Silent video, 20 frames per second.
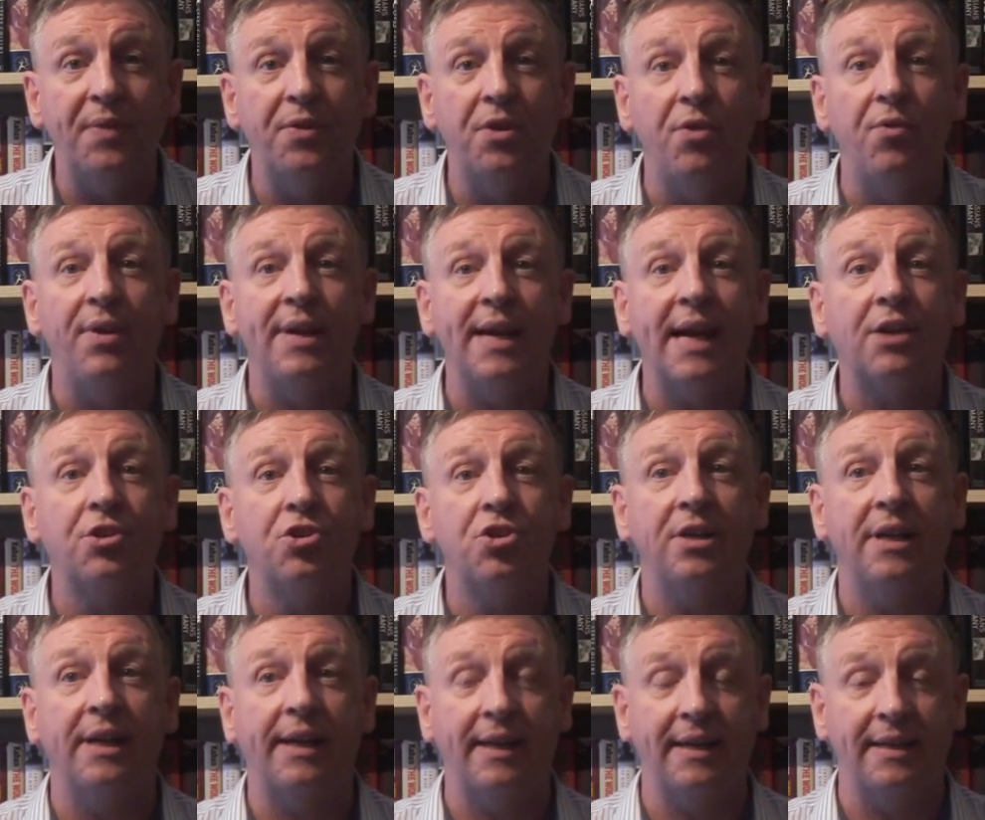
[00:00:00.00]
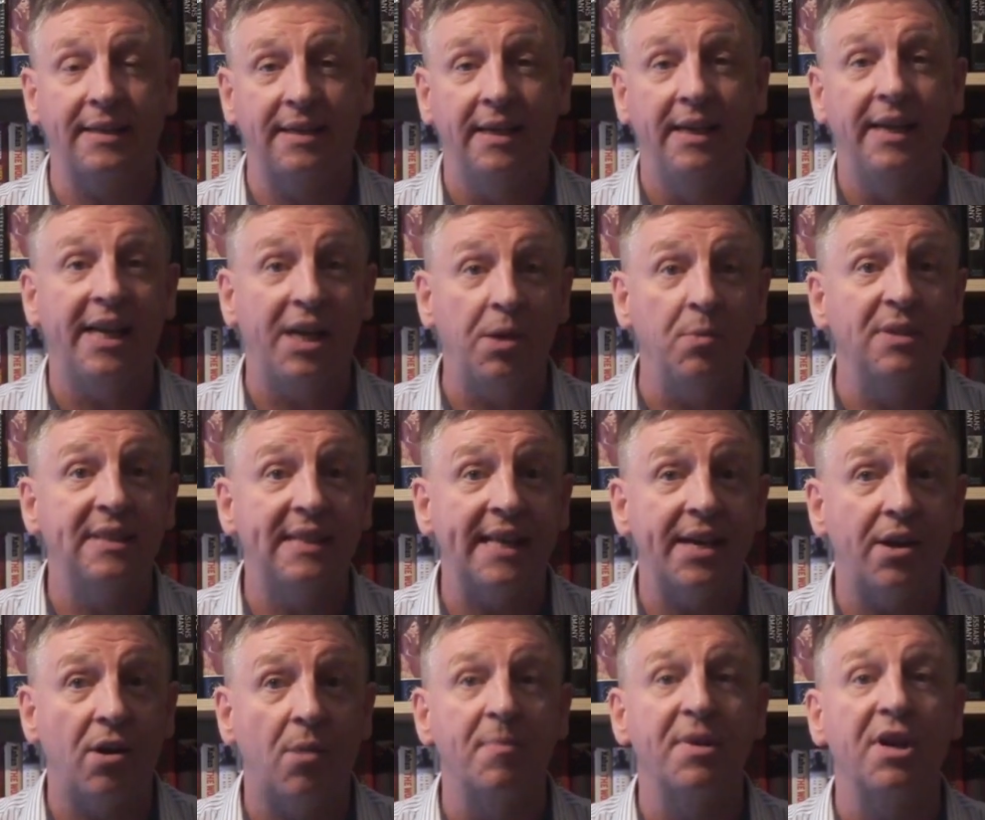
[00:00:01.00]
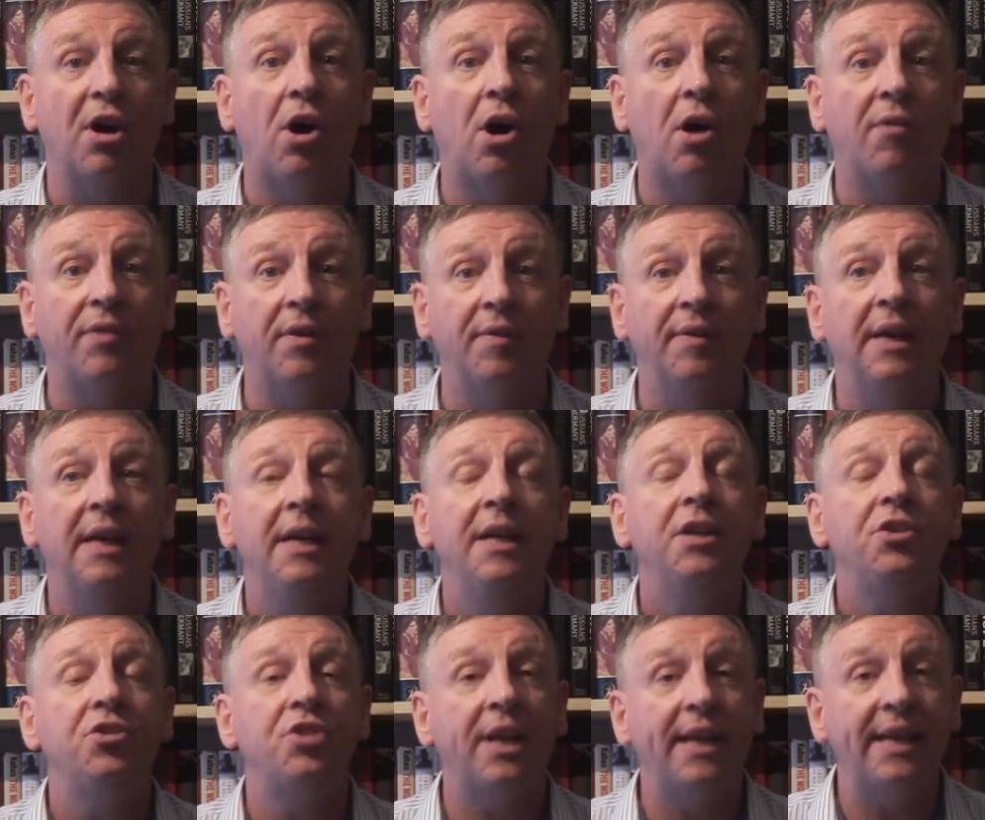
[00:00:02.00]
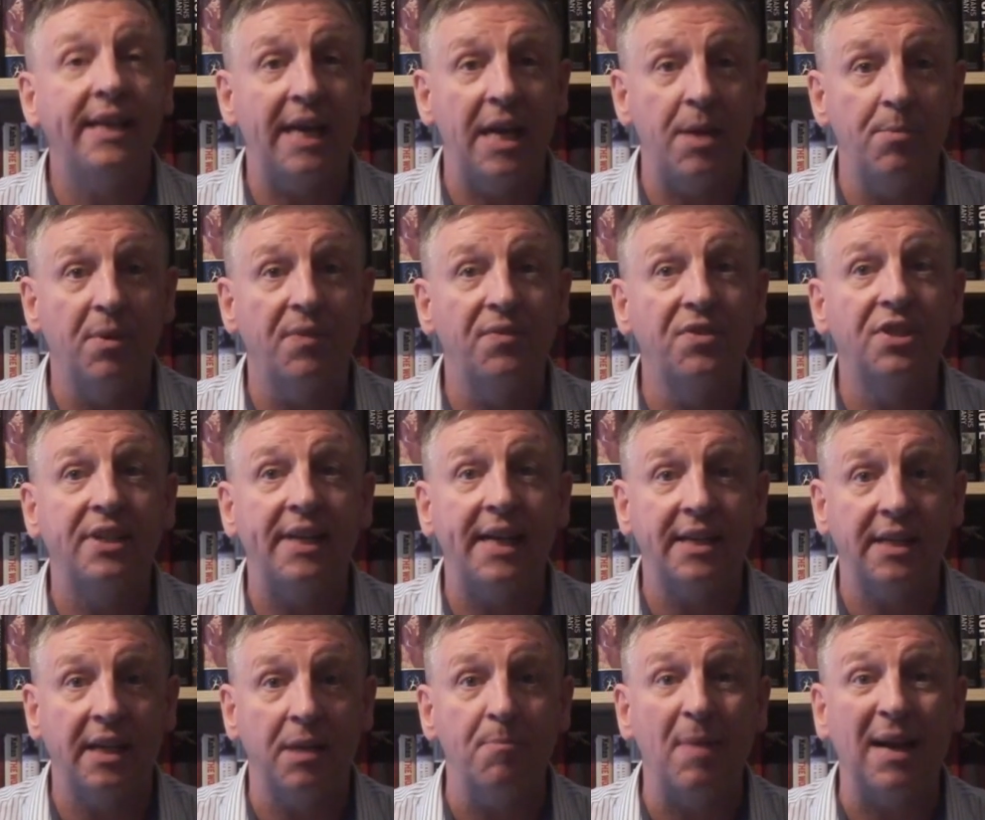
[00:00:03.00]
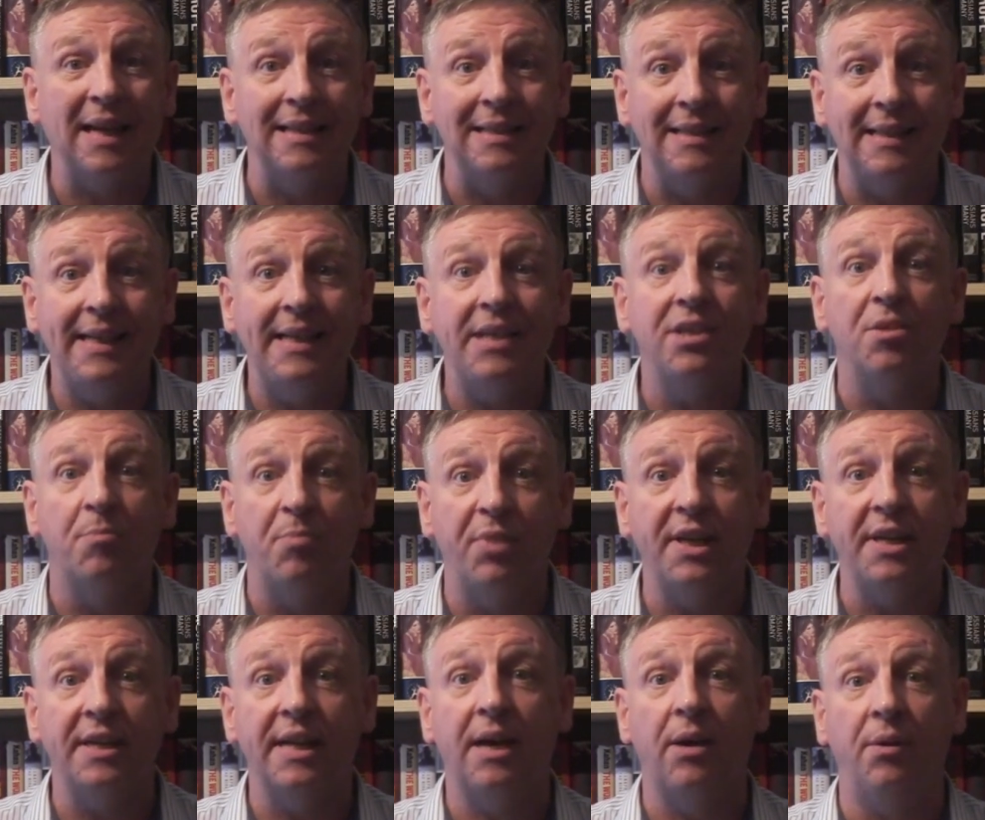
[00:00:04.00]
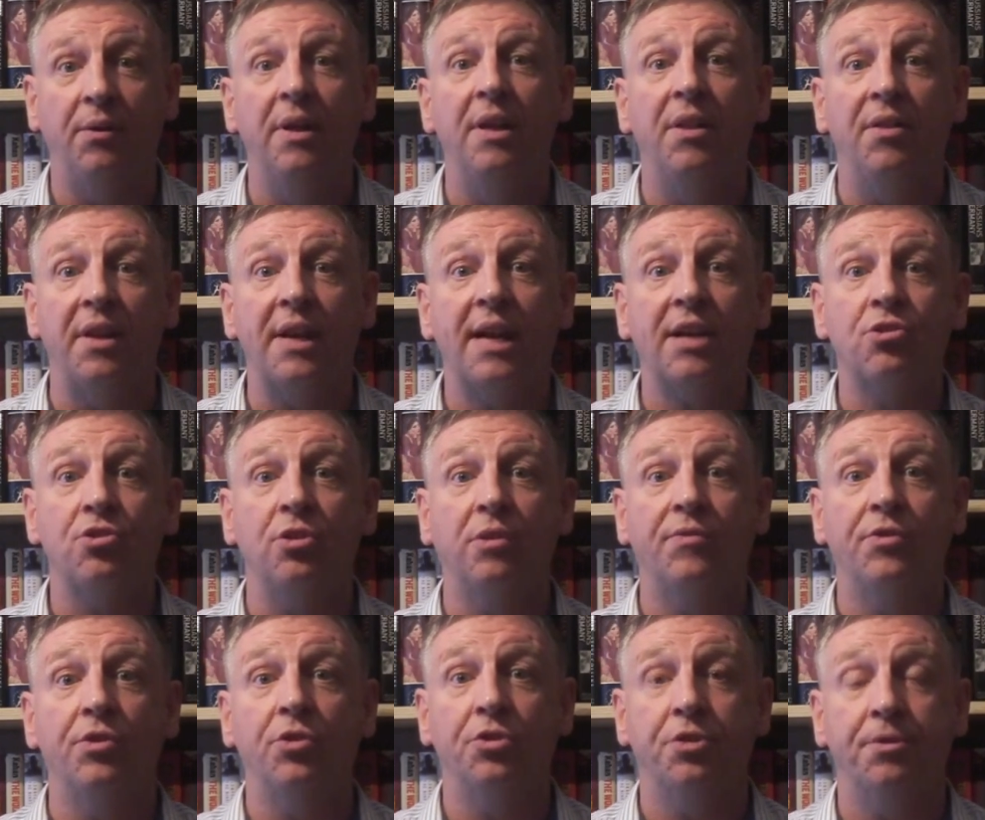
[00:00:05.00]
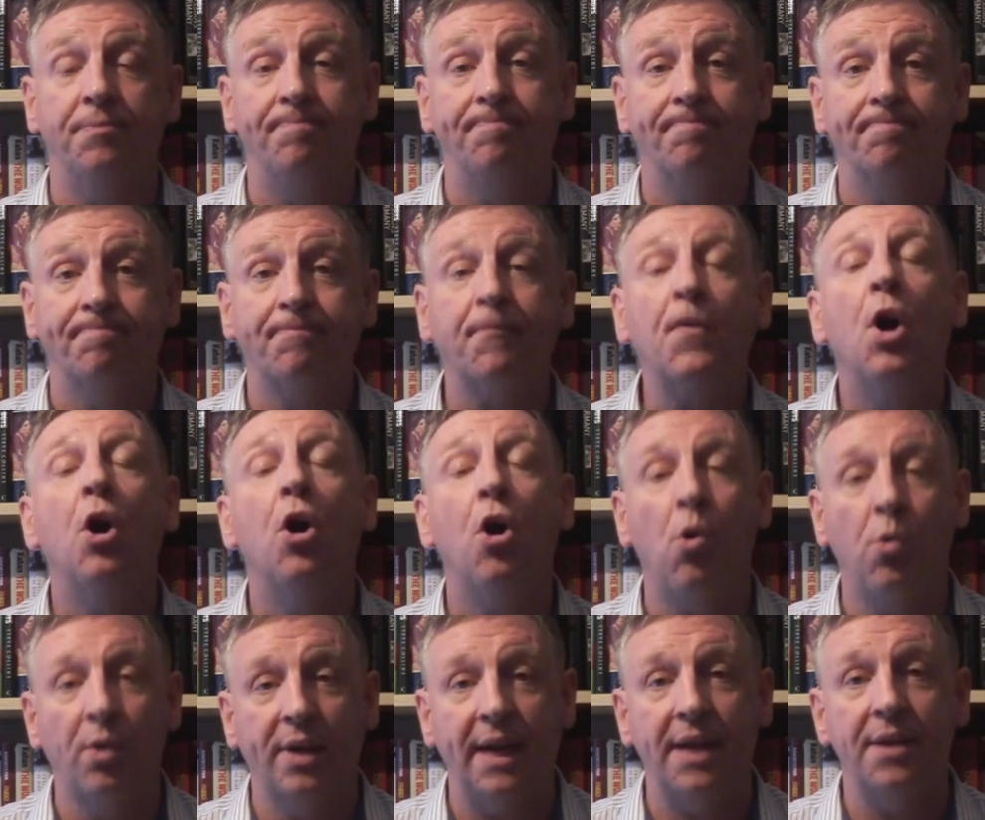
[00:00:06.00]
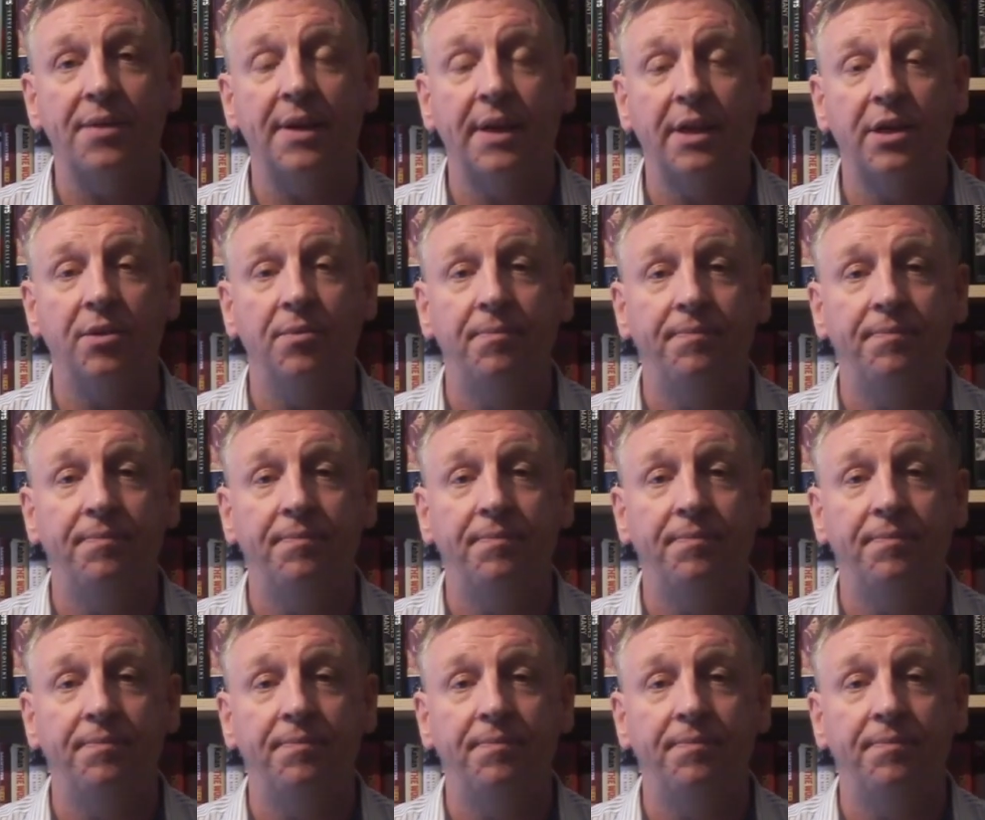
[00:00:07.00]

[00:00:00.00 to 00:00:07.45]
with the reactionaries. He was there on behalf of Jerry Gable of Searchlight magazine to bring down the National Front. Okay, thank